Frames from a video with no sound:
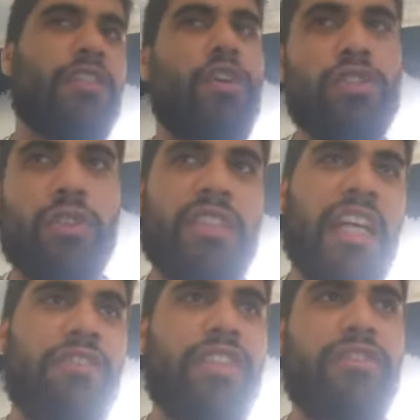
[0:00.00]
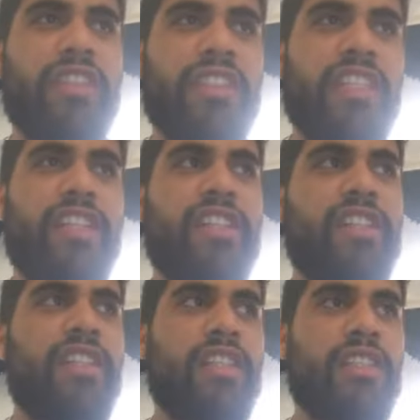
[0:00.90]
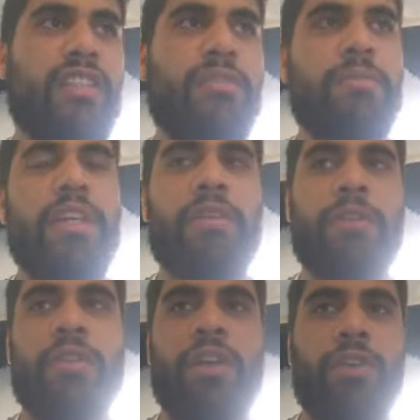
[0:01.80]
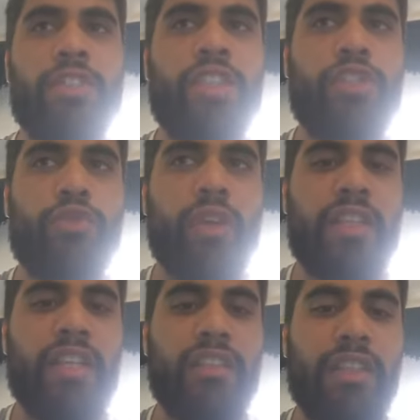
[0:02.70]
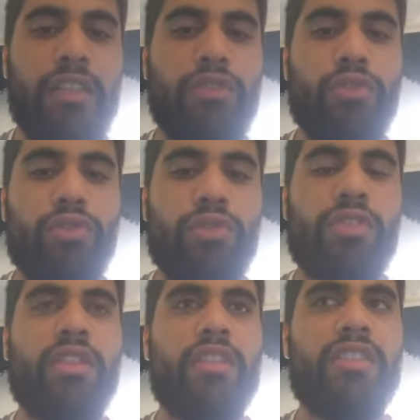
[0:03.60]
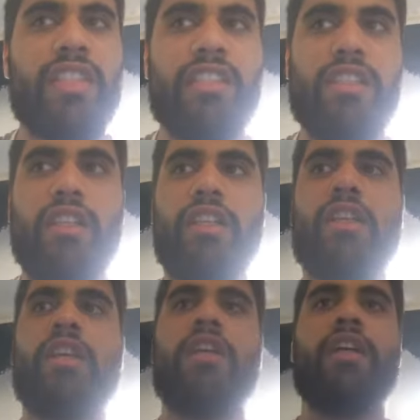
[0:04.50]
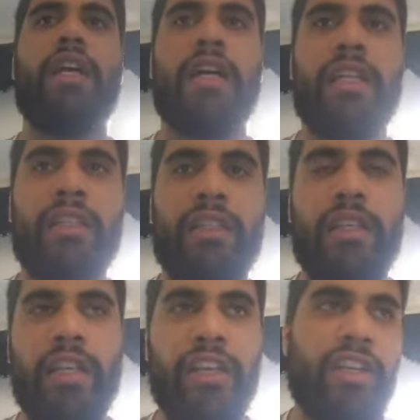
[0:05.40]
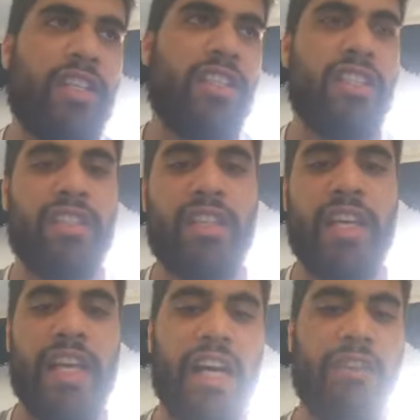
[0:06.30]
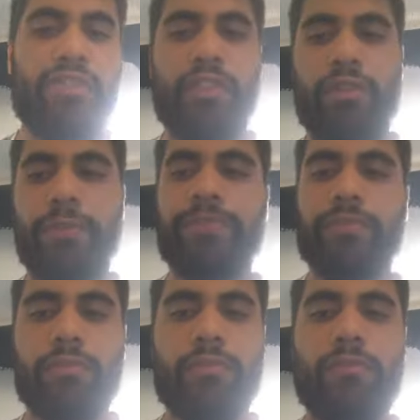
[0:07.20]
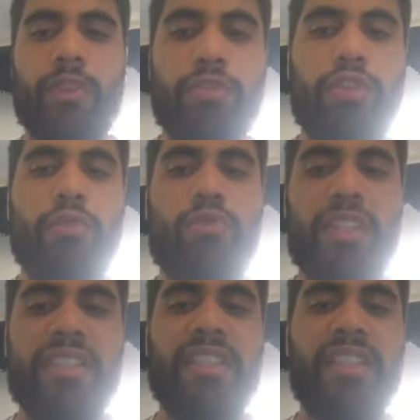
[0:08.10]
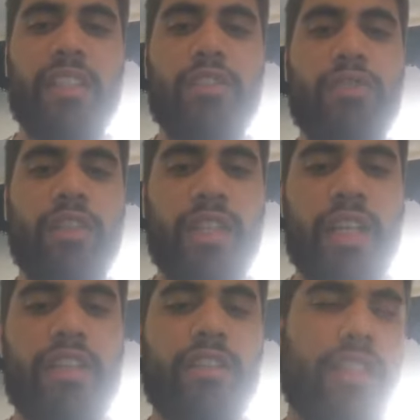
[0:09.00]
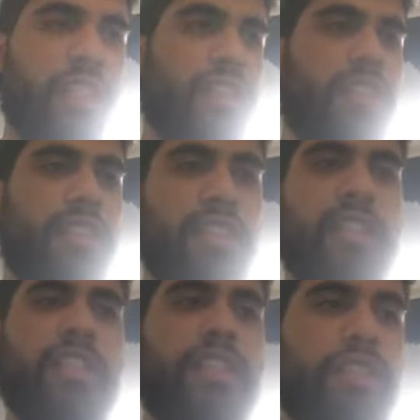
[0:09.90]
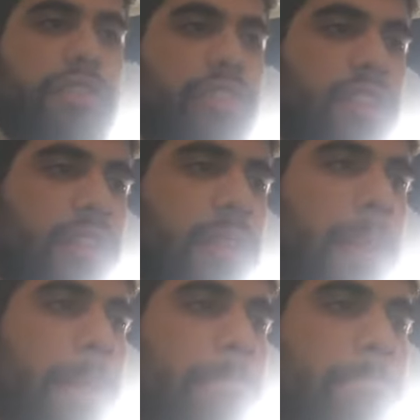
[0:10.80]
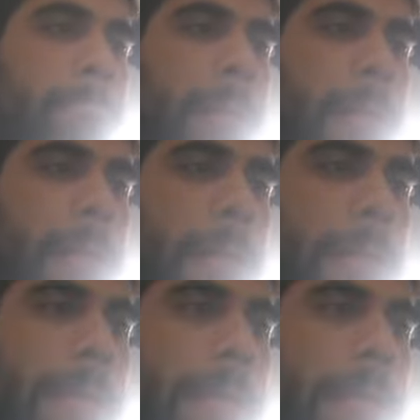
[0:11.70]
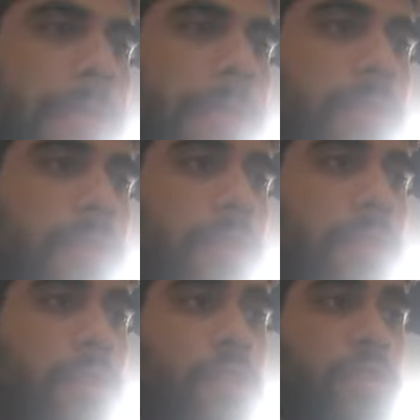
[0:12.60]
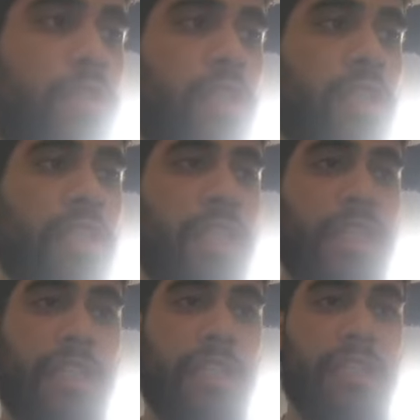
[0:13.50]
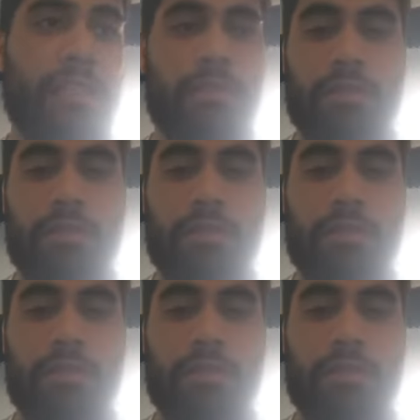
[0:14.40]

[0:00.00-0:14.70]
also, it have different ingredients, because each one they try to use the seasonal and the ingredients they have. So from one city to another, it's really different. And